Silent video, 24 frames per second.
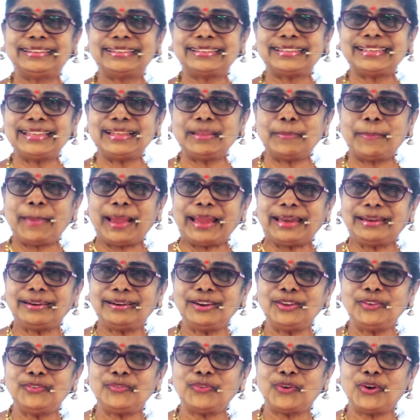See the
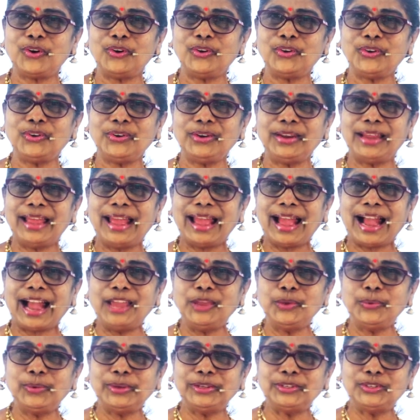pattern you followed? Are
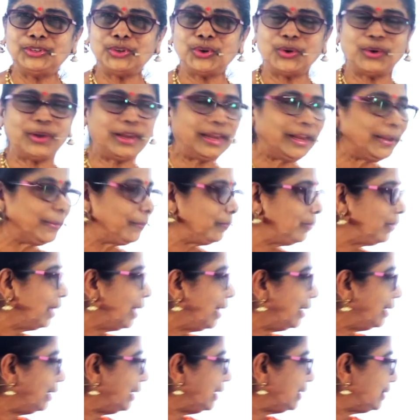you enjoying?
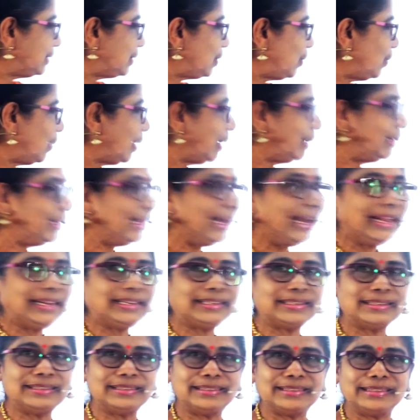Let's look at the
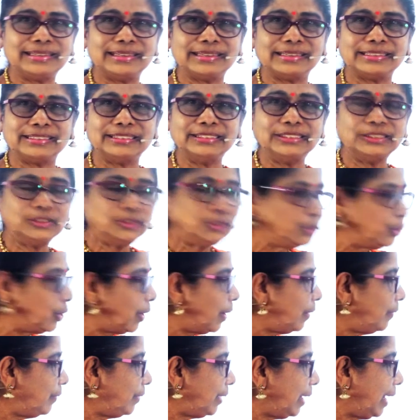letters here. You
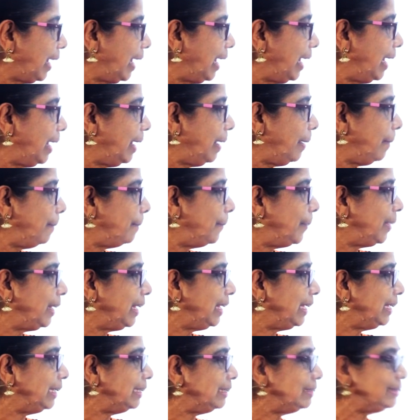have A,
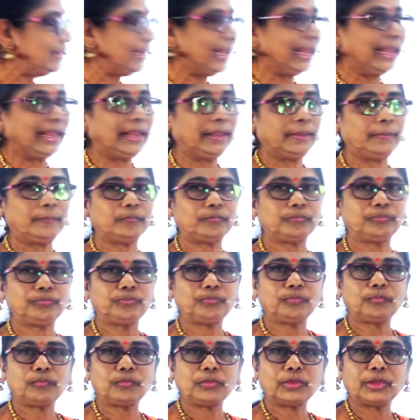B, C.
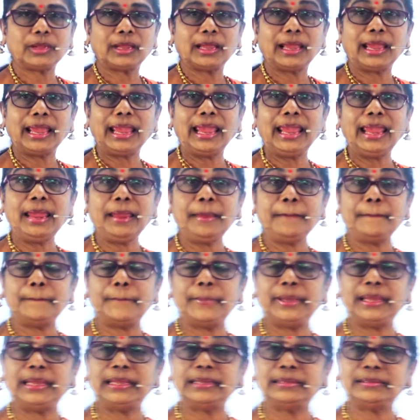A,
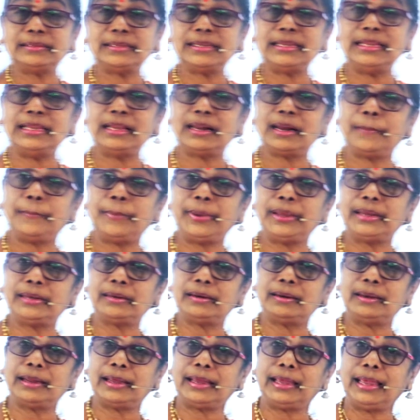B, C
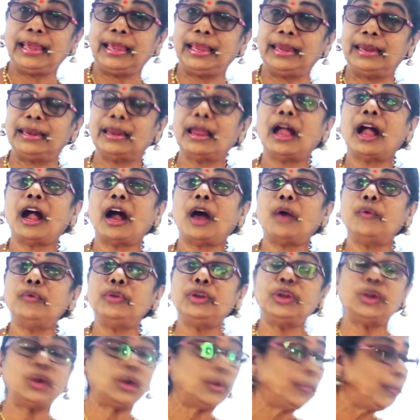repeated again. How will
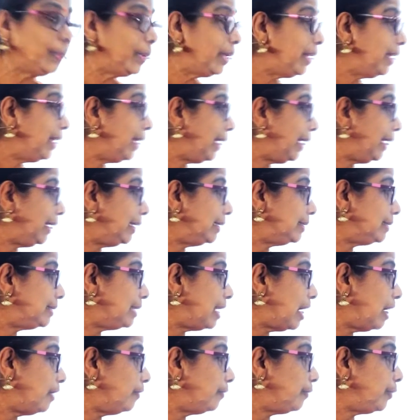you repeat? A is
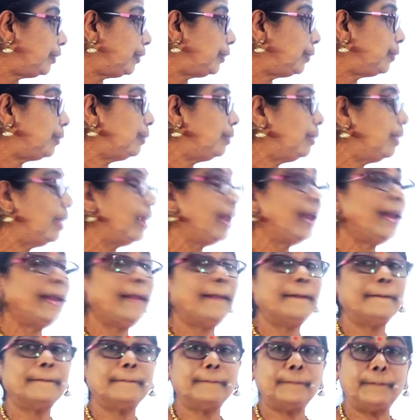done for you.
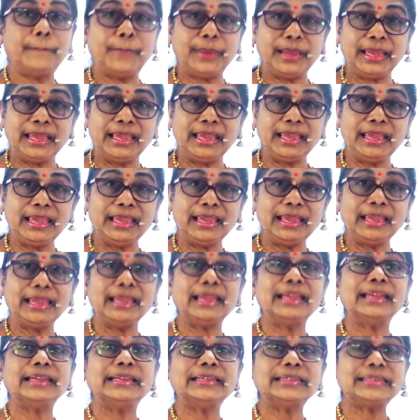B,
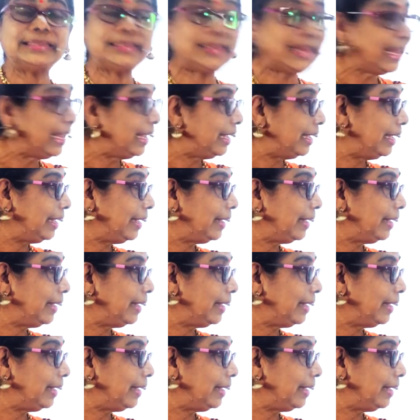C.